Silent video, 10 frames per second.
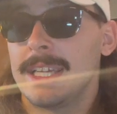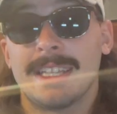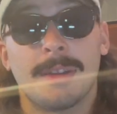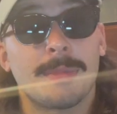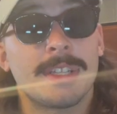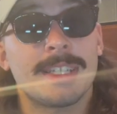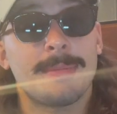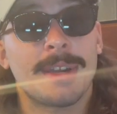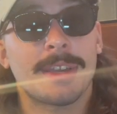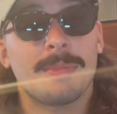Now I'm going to say
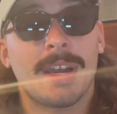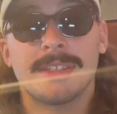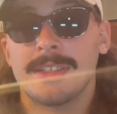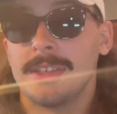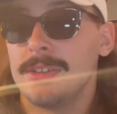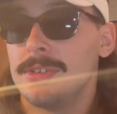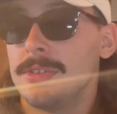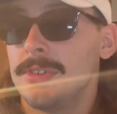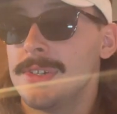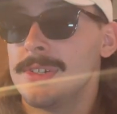my goodbyes to
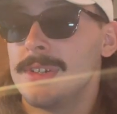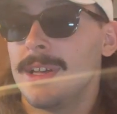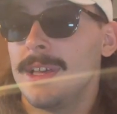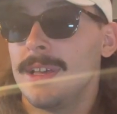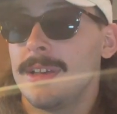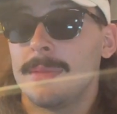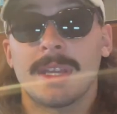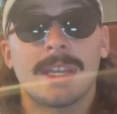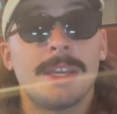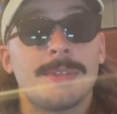you.
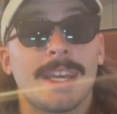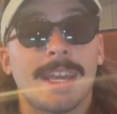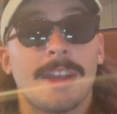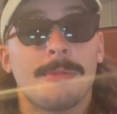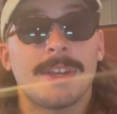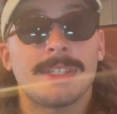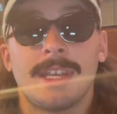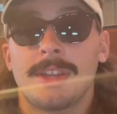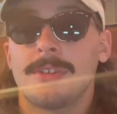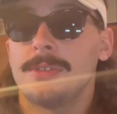Going to keep taking care of my
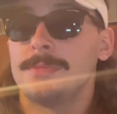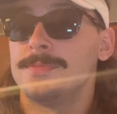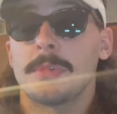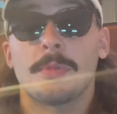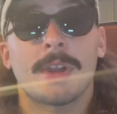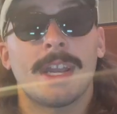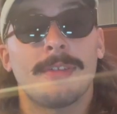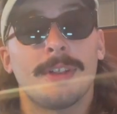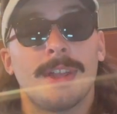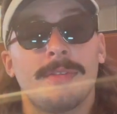snake room. And we're going to have
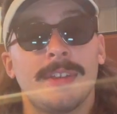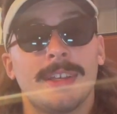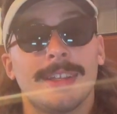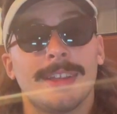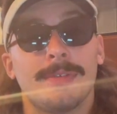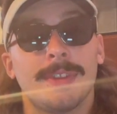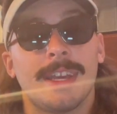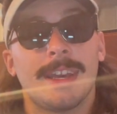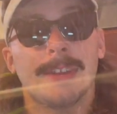a lovely, lovely day.